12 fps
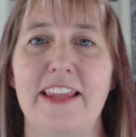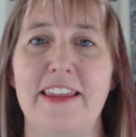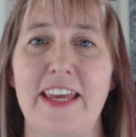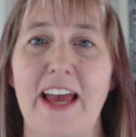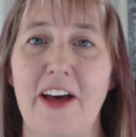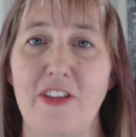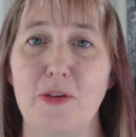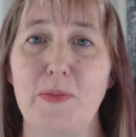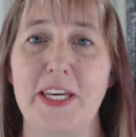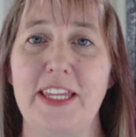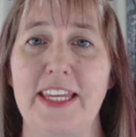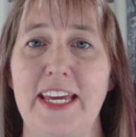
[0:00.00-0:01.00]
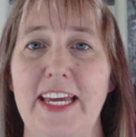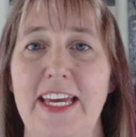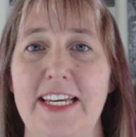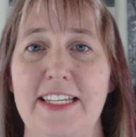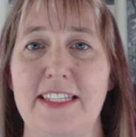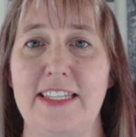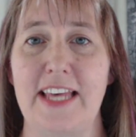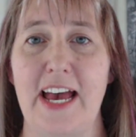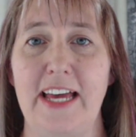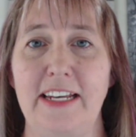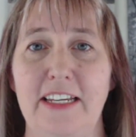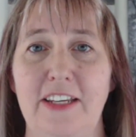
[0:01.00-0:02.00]
The other big thing is
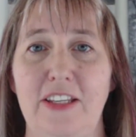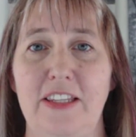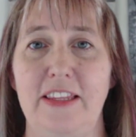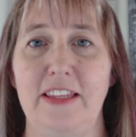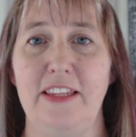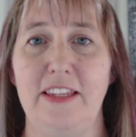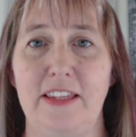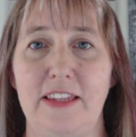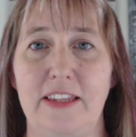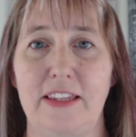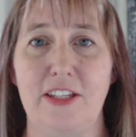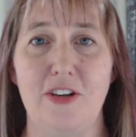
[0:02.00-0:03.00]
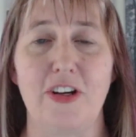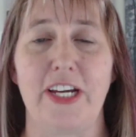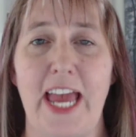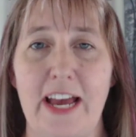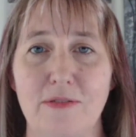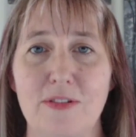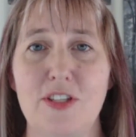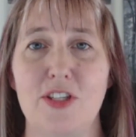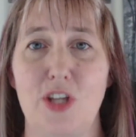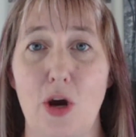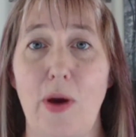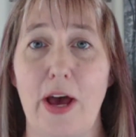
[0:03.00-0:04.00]
that your accountants
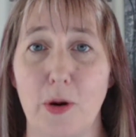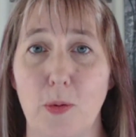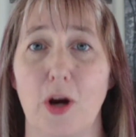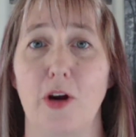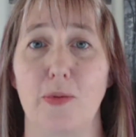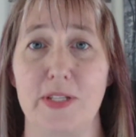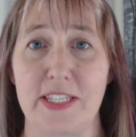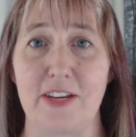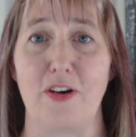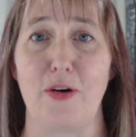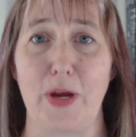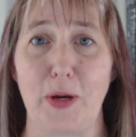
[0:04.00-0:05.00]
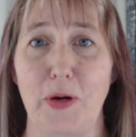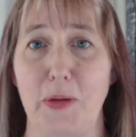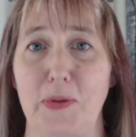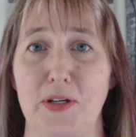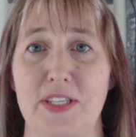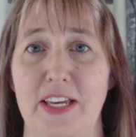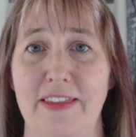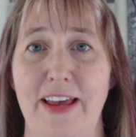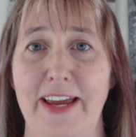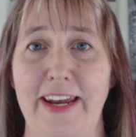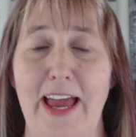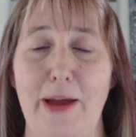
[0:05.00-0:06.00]
know how to work with Xero and QuickBooks
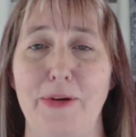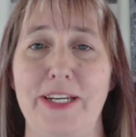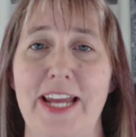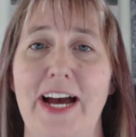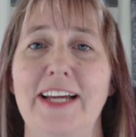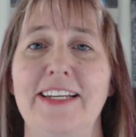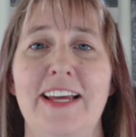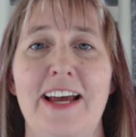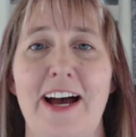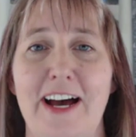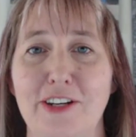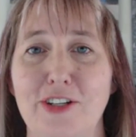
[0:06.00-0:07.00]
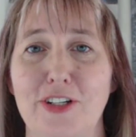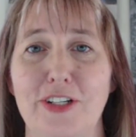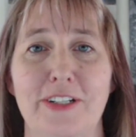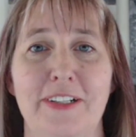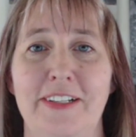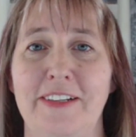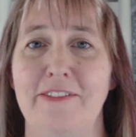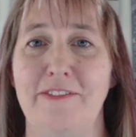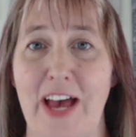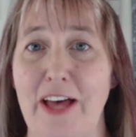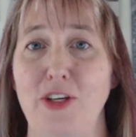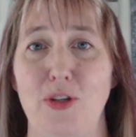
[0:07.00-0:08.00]
Online. I would not
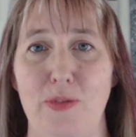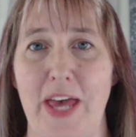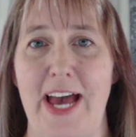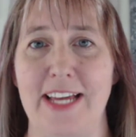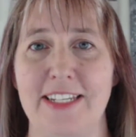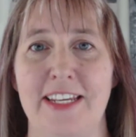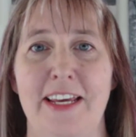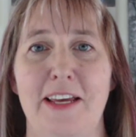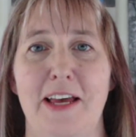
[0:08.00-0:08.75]
undervalue that.